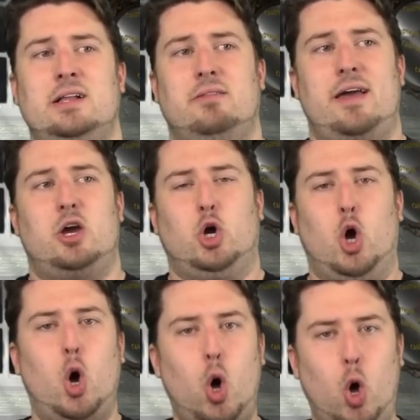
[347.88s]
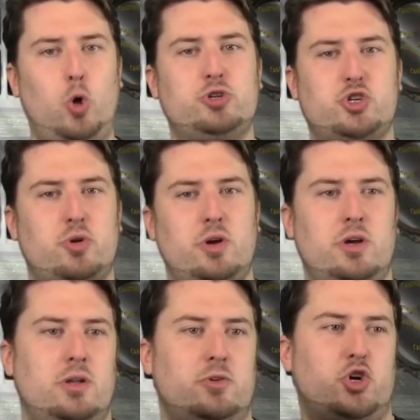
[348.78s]
like,
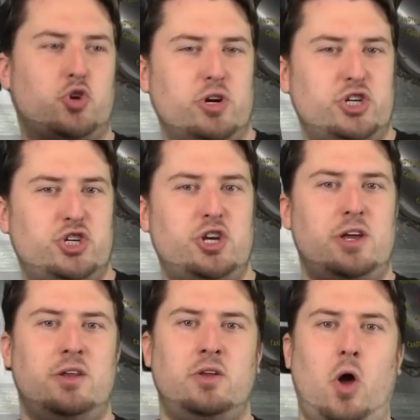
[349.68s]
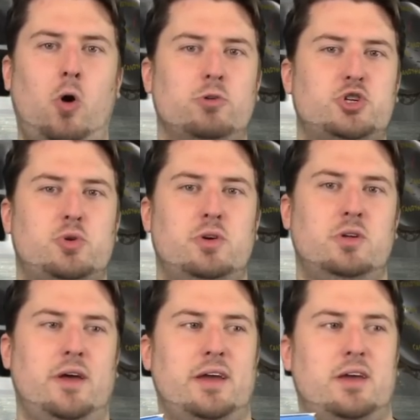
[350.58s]
ultra-Christian,
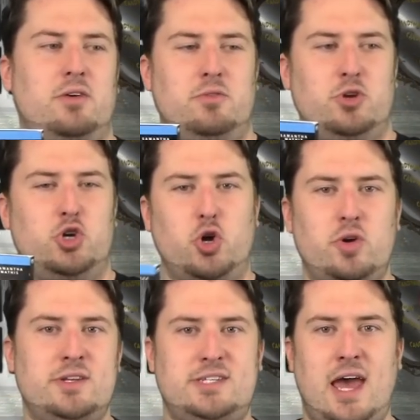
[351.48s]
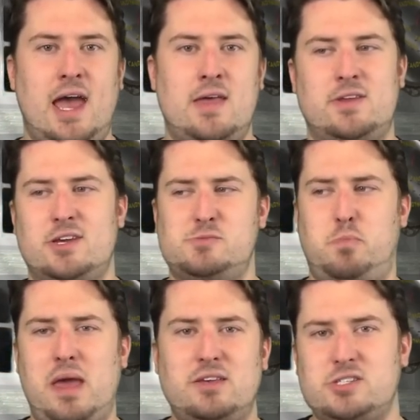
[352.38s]
ultra-good dad that does
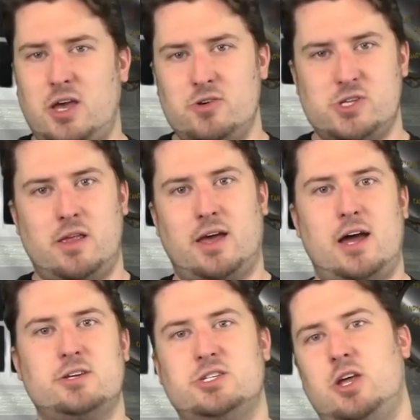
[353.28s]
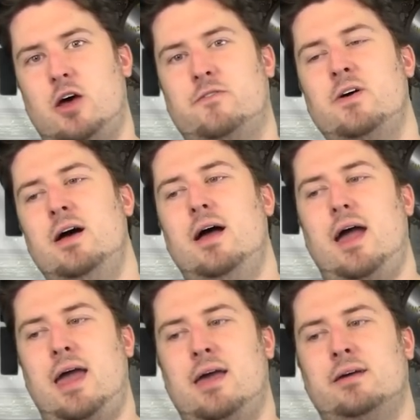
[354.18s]
bake sales and all that kind of stuff.
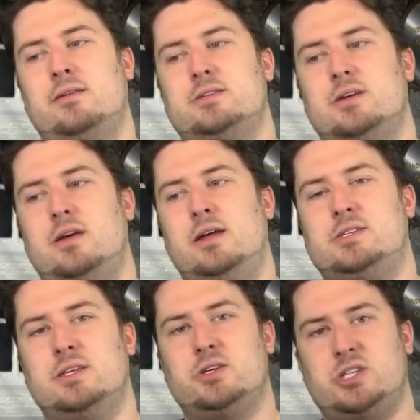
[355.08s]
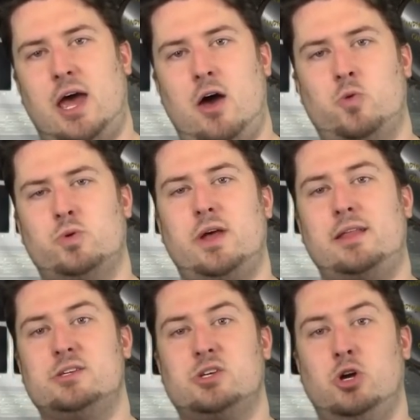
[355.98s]
And it's in this town where they had
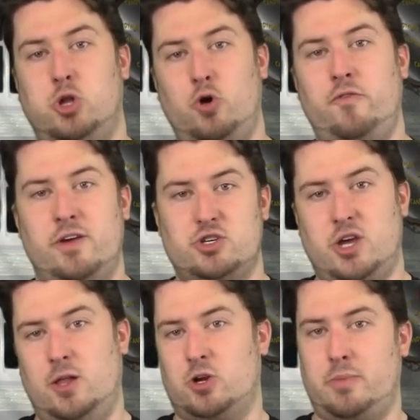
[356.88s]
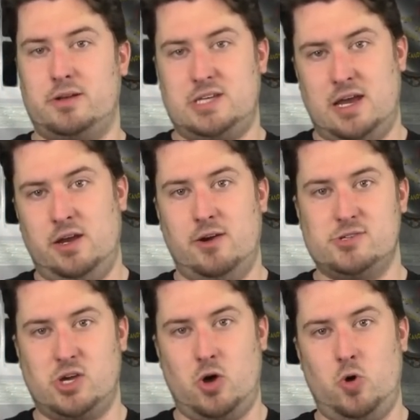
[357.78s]
this clove hitch killer about 10
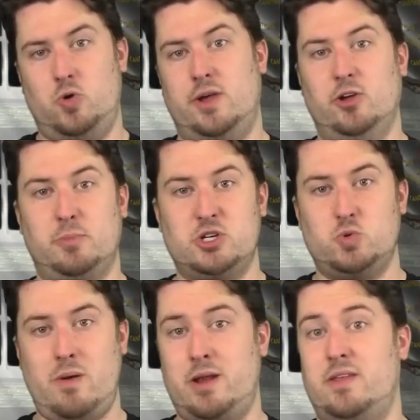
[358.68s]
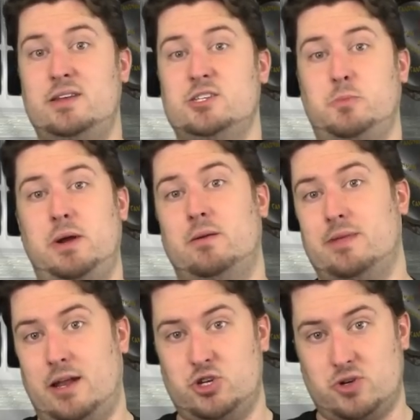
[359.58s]
years ago who killed a bunch of women and then disappeared
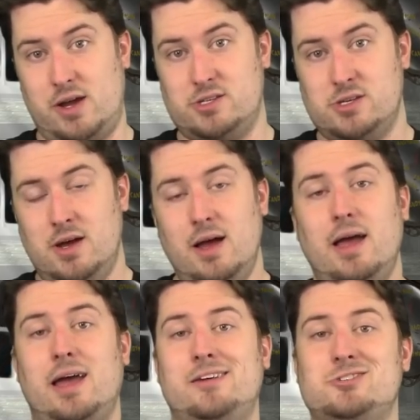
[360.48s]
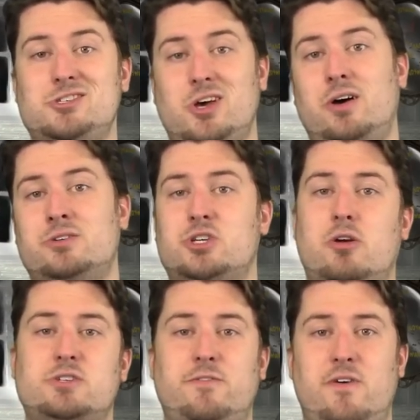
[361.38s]
without a trace. And his son
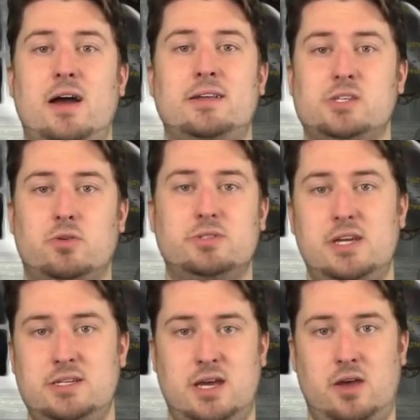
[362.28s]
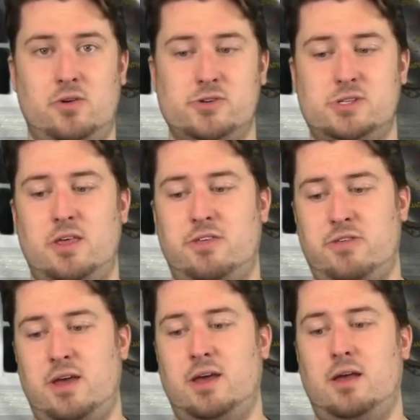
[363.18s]
starts to find these little details that
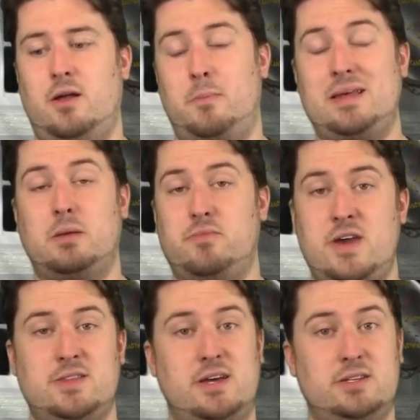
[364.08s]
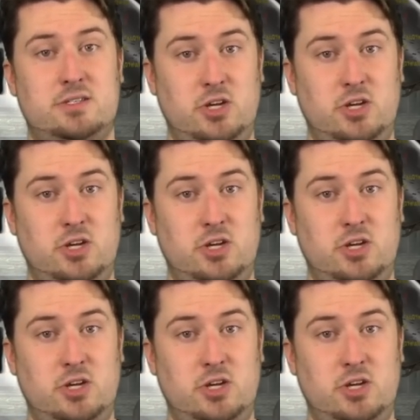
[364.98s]
make them think that